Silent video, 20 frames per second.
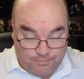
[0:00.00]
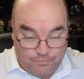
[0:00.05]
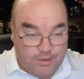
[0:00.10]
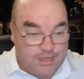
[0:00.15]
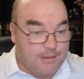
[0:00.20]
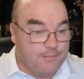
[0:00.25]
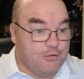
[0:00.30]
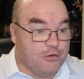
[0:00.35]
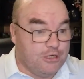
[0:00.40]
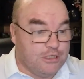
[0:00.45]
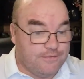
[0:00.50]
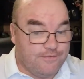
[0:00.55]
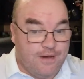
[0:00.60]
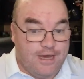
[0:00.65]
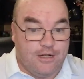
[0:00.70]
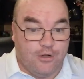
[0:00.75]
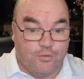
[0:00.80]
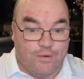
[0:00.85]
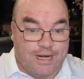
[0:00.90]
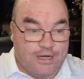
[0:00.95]
where they produce
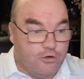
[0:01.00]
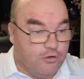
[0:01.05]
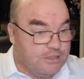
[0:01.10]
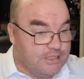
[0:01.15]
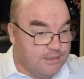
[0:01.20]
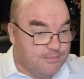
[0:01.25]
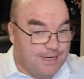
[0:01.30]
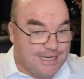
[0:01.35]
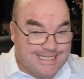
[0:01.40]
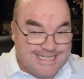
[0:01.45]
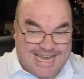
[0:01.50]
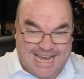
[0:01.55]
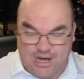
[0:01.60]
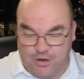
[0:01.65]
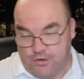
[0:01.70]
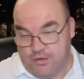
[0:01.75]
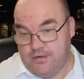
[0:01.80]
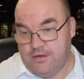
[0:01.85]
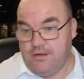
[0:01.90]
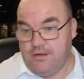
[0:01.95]
vinyl records in my town.